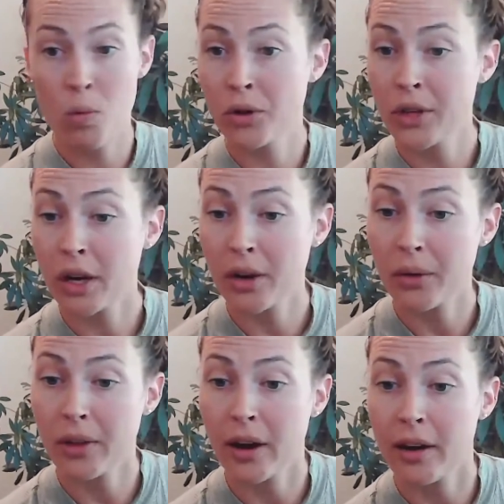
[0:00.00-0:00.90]
will not
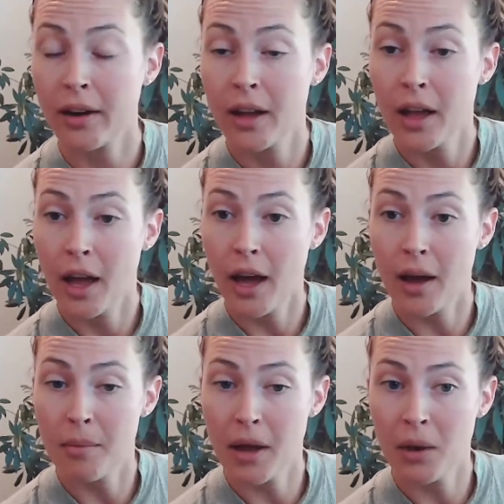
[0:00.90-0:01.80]
go there.
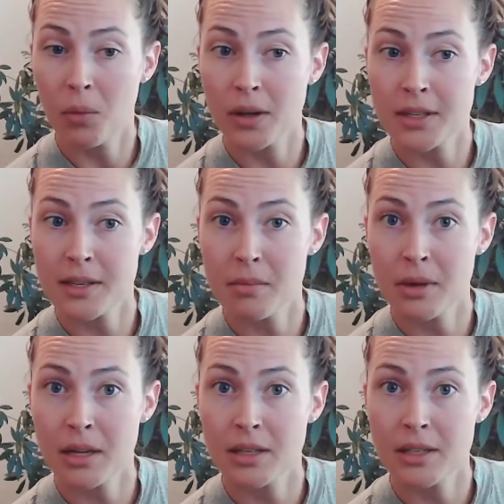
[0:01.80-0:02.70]
And what does it
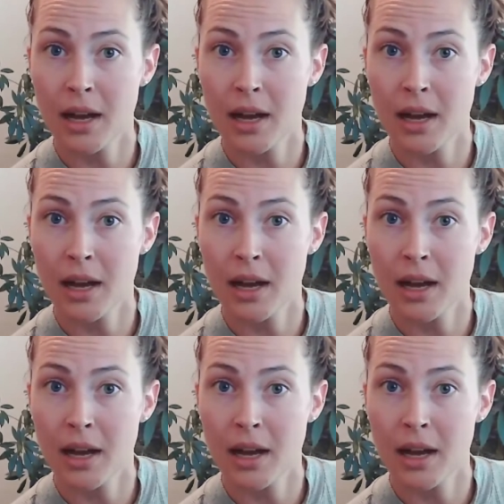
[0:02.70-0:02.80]
mean